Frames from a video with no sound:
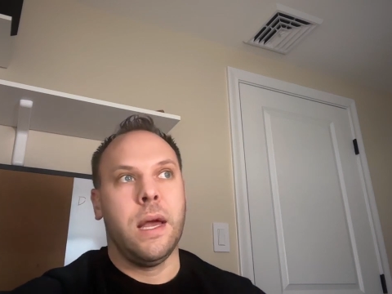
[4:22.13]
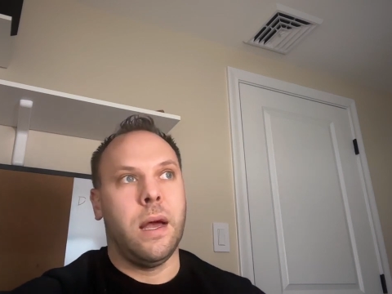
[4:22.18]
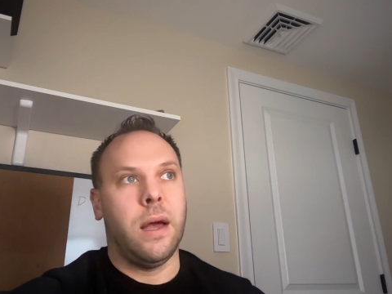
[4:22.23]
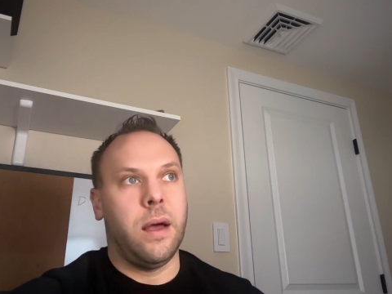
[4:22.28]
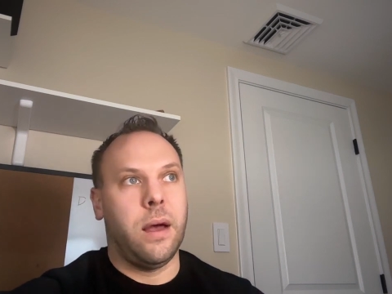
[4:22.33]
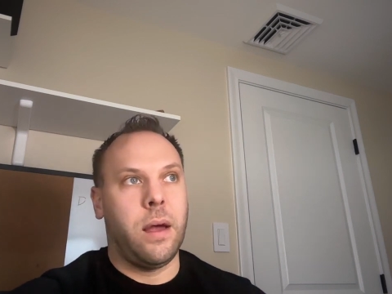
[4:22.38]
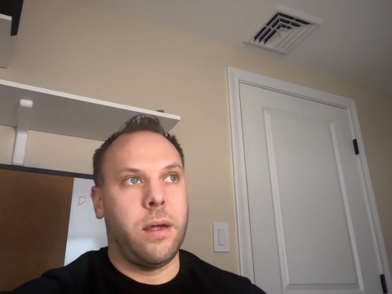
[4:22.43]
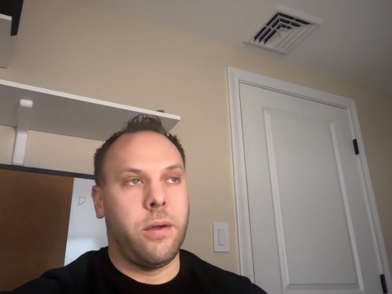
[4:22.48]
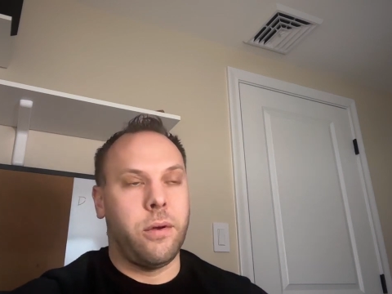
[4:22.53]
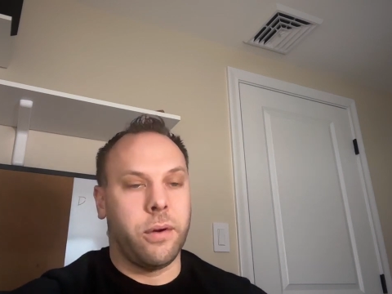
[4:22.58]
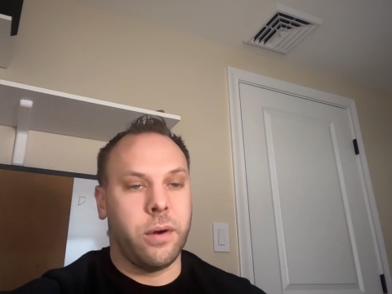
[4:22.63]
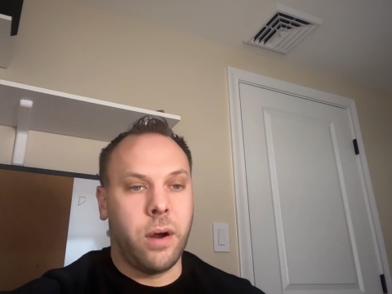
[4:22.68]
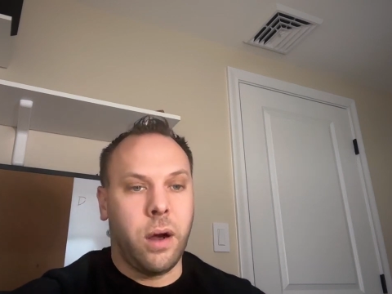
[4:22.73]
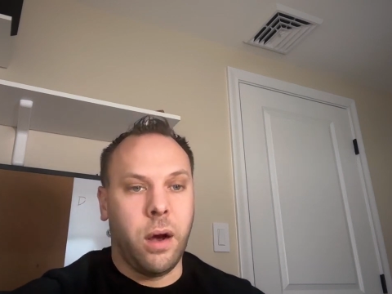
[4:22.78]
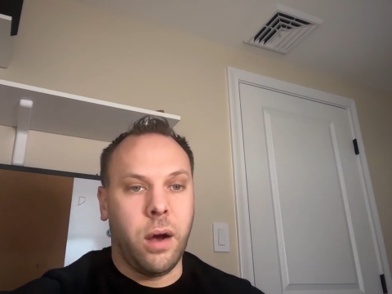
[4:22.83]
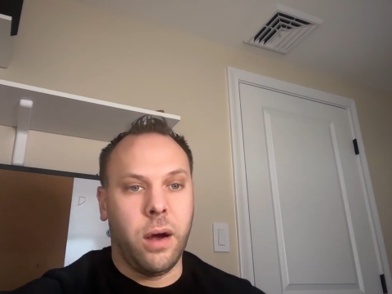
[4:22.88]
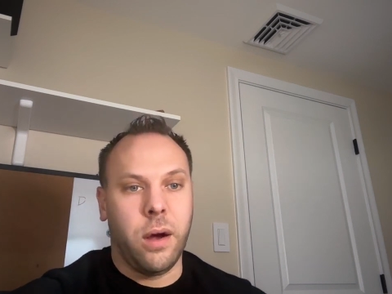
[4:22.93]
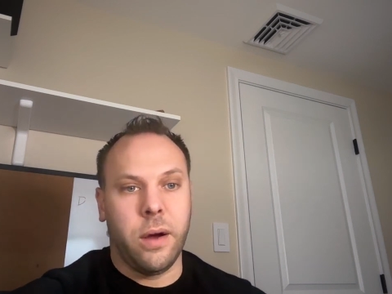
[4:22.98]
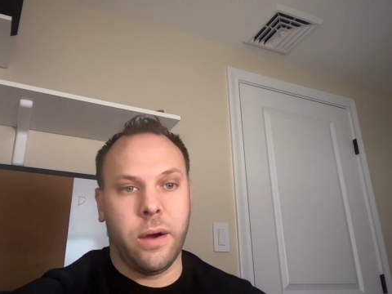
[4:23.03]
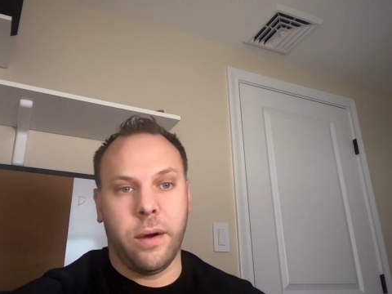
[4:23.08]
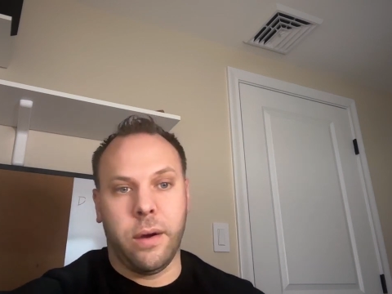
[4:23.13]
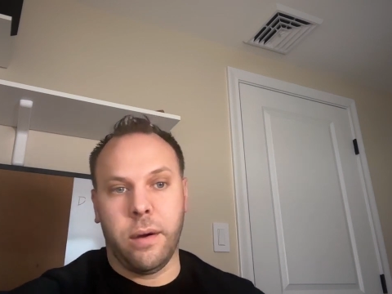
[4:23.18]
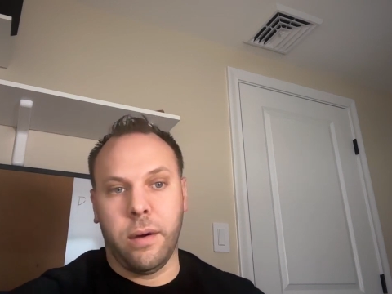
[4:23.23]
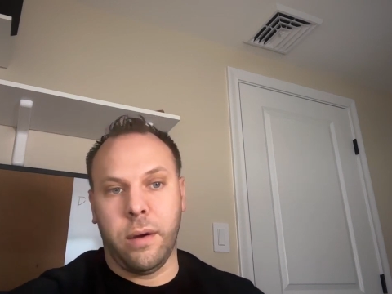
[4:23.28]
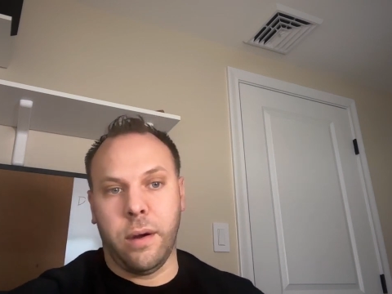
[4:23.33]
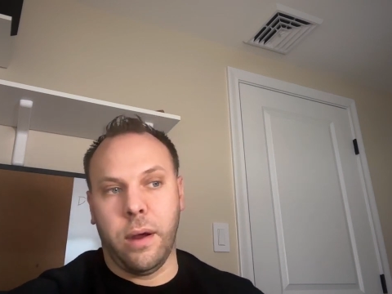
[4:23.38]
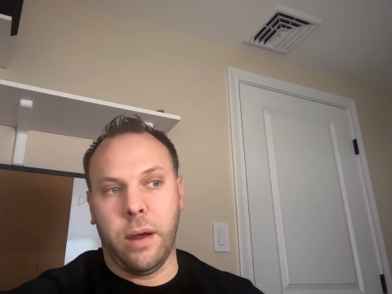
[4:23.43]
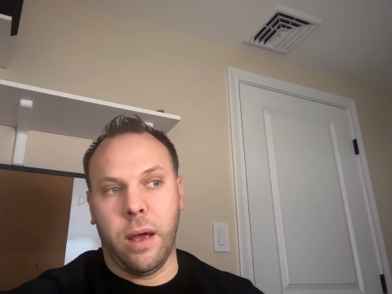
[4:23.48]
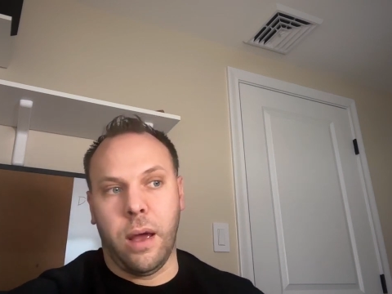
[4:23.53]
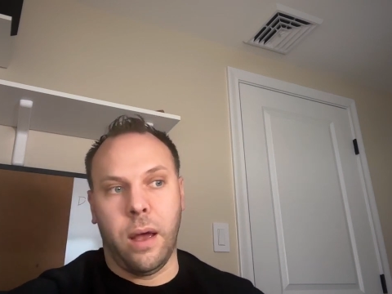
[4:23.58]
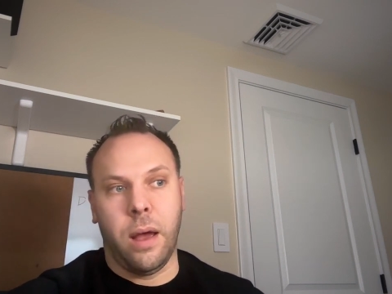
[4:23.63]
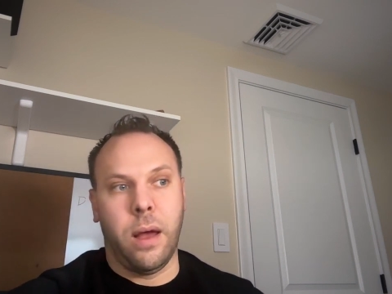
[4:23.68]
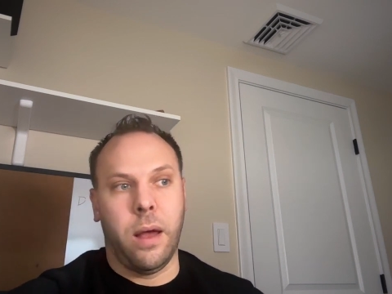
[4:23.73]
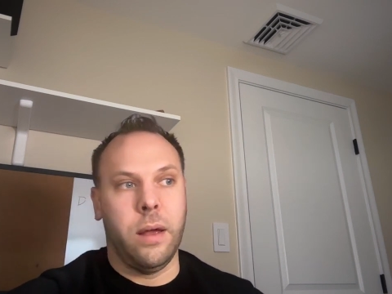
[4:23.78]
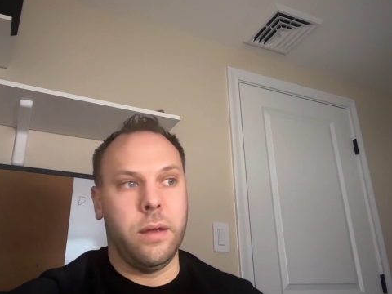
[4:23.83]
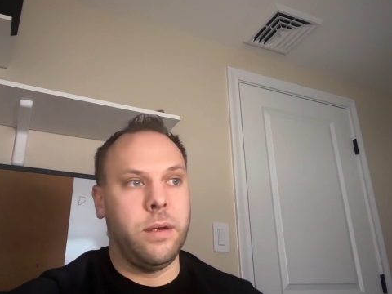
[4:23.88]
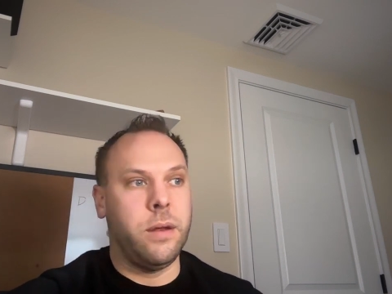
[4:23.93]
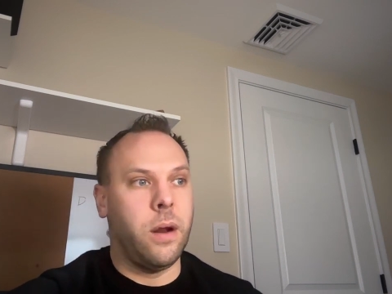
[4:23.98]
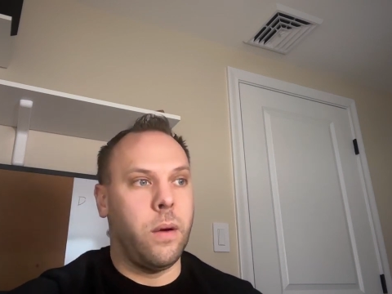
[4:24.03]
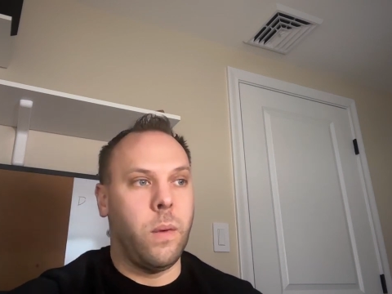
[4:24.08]
your car,
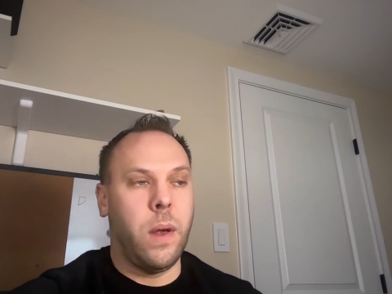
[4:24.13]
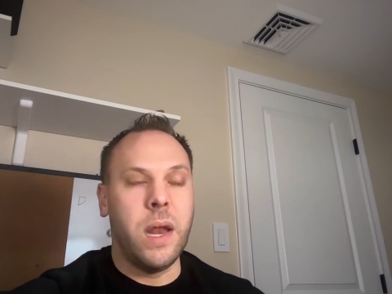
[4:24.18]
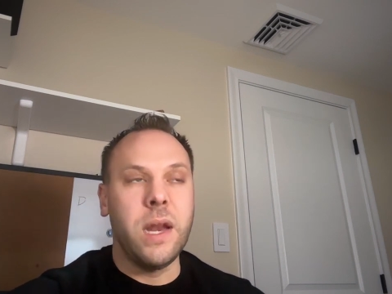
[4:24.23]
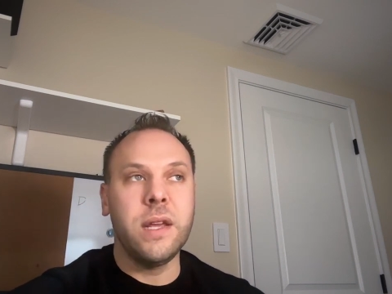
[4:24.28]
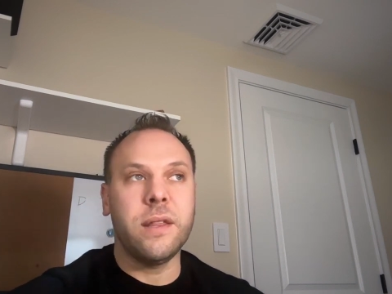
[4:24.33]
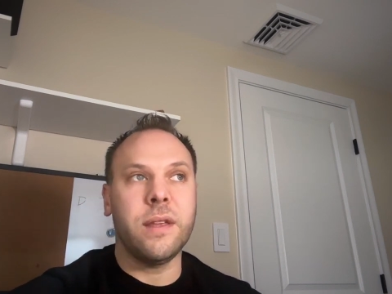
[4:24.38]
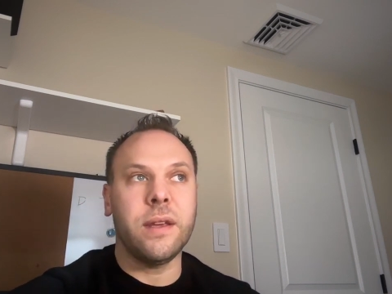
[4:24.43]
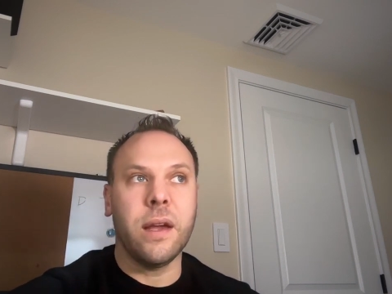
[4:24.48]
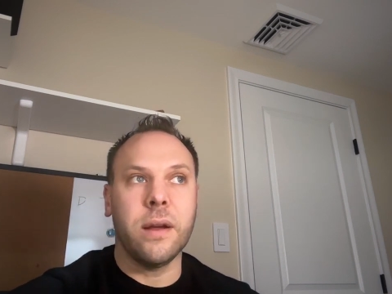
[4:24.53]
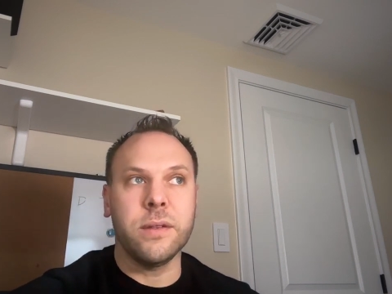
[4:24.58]
anything